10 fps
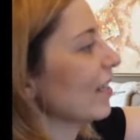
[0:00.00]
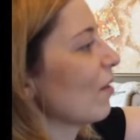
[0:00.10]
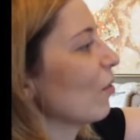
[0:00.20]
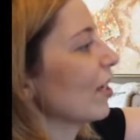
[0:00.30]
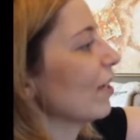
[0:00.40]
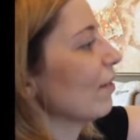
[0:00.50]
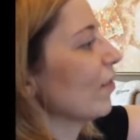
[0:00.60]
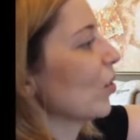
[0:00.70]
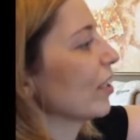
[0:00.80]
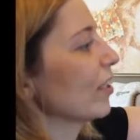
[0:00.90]
they were in a
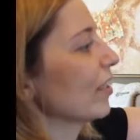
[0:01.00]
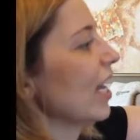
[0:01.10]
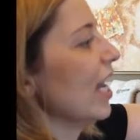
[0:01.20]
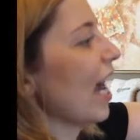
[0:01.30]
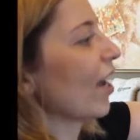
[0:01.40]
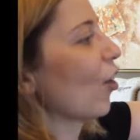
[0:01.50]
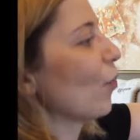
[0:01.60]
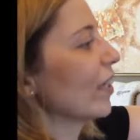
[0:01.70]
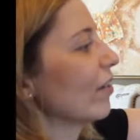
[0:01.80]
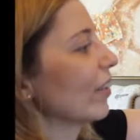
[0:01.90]
forest. I
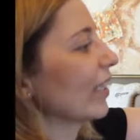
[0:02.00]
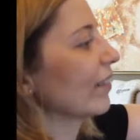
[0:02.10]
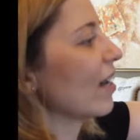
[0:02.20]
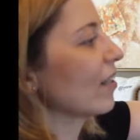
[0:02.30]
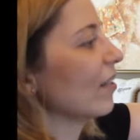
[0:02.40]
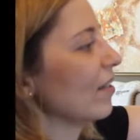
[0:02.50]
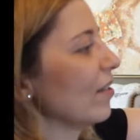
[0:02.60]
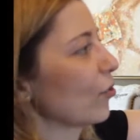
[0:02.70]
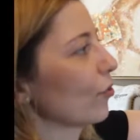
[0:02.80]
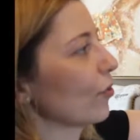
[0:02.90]
hope we don't get lost in
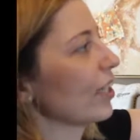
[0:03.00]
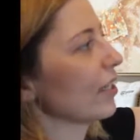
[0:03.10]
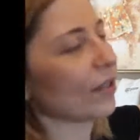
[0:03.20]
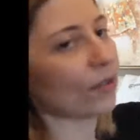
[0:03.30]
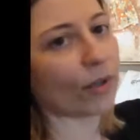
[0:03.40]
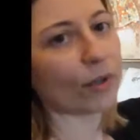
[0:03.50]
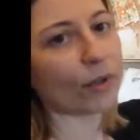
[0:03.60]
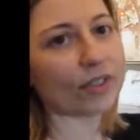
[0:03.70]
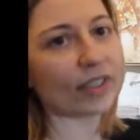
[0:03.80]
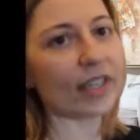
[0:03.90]
the trees,
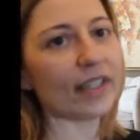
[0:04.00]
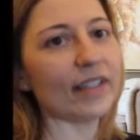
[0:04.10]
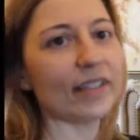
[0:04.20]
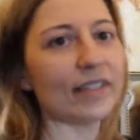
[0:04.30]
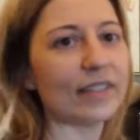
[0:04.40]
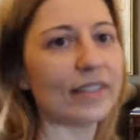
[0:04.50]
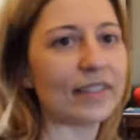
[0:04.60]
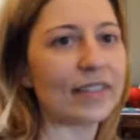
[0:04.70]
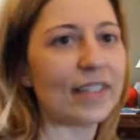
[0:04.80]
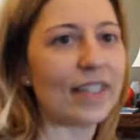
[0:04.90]
Rose said.
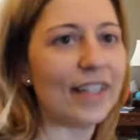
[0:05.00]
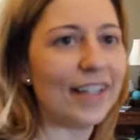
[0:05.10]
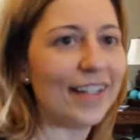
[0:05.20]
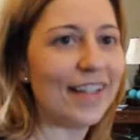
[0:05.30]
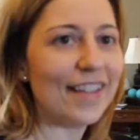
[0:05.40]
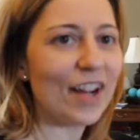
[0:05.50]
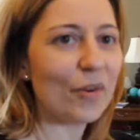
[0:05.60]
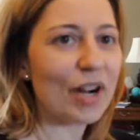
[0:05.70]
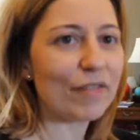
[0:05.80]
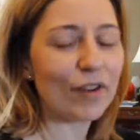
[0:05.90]

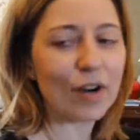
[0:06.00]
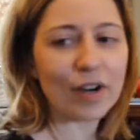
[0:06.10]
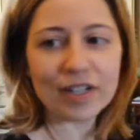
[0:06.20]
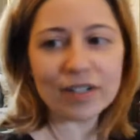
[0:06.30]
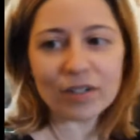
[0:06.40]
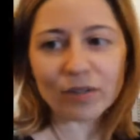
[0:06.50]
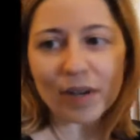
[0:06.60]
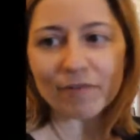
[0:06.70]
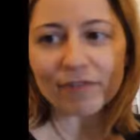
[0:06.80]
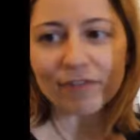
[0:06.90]
There we are for our
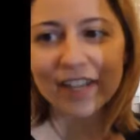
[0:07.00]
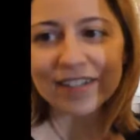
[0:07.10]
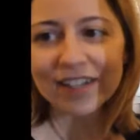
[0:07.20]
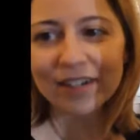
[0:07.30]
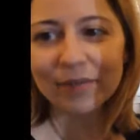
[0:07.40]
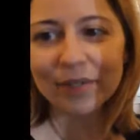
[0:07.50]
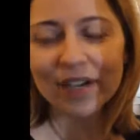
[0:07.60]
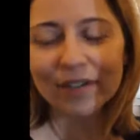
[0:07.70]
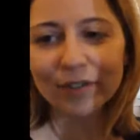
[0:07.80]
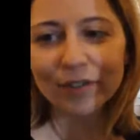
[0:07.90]
Instagram friends. Here we
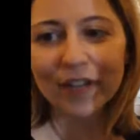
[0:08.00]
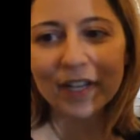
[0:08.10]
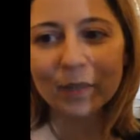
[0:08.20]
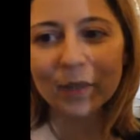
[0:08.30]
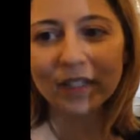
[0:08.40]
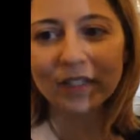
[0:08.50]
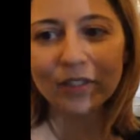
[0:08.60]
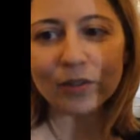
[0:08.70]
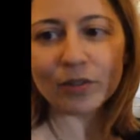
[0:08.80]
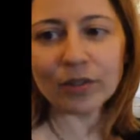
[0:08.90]
are for Facebook
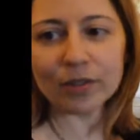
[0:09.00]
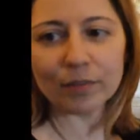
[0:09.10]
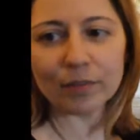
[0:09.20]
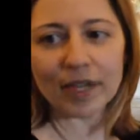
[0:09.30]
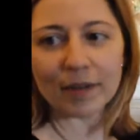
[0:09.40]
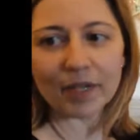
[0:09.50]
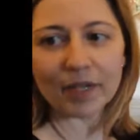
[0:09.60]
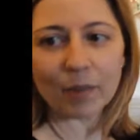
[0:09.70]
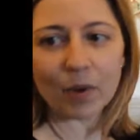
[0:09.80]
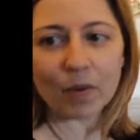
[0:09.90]
and YouTube. I'm
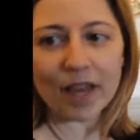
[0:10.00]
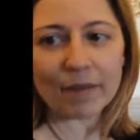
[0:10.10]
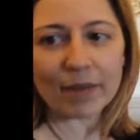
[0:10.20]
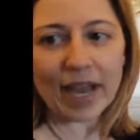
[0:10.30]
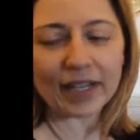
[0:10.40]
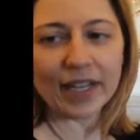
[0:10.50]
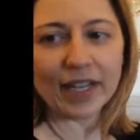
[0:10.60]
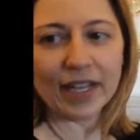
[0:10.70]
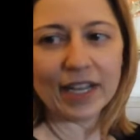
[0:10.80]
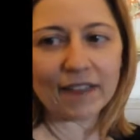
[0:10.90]
going to pull that back.
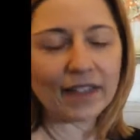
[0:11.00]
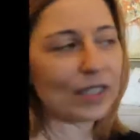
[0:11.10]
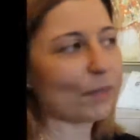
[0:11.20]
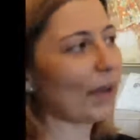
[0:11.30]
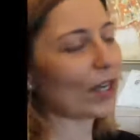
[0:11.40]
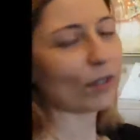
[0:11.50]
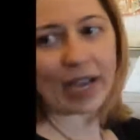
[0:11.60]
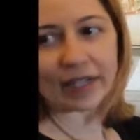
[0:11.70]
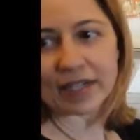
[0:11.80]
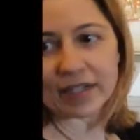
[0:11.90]
I think it's better
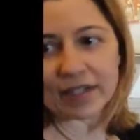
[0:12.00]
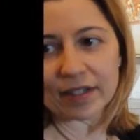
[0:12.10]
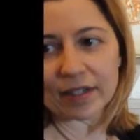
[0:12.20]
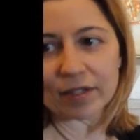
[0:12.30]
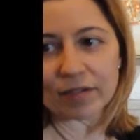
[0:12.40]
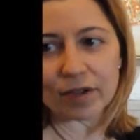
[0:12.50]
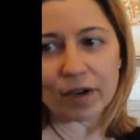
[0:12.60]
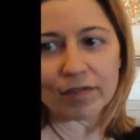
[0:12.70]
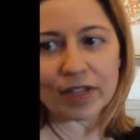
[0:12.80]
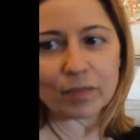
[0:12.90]
back here
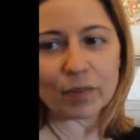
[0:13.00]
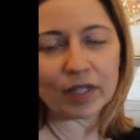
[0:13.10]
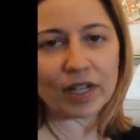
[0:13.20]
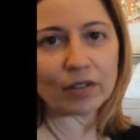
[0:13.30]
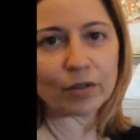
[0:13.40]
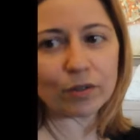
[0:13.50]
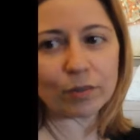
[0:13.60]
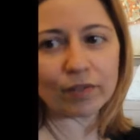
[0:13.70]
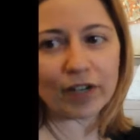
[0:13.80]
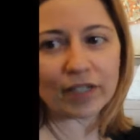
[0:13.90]
for our Facebook and our
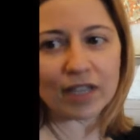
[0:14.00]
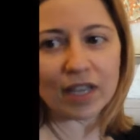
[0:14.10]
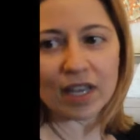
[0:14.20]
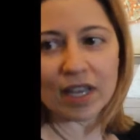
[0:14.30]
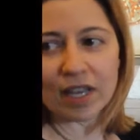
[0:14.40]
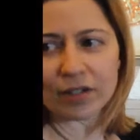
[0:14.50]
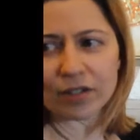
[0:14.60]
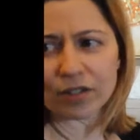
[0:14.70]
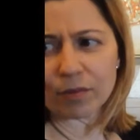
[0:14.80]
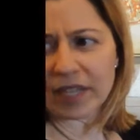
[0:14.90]
YouTube friends.
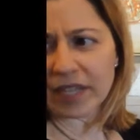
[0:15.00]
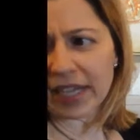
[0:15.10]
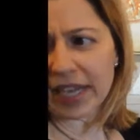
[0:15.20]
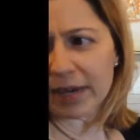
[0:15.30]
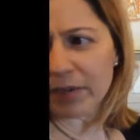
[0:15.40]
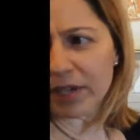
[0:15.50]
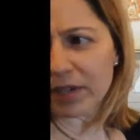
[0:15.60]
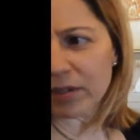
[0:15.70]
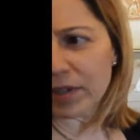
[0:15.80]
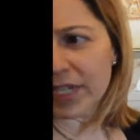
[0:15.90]
Just the way the camera
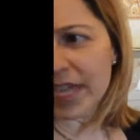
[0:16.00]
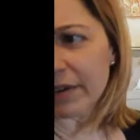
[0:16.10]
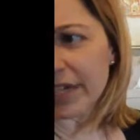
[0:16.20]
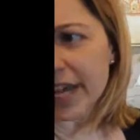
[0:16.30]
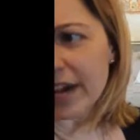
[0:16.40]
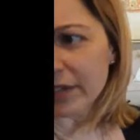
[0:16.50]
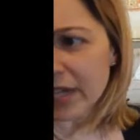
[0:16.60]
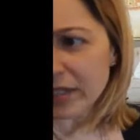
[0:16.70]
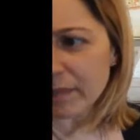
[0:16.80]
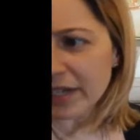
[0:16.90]
is doing that right now.
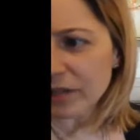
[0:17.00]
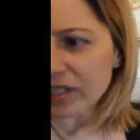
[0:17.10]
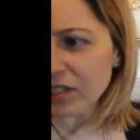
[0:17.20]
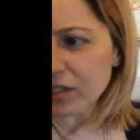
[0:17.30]
Yes, Michael says you're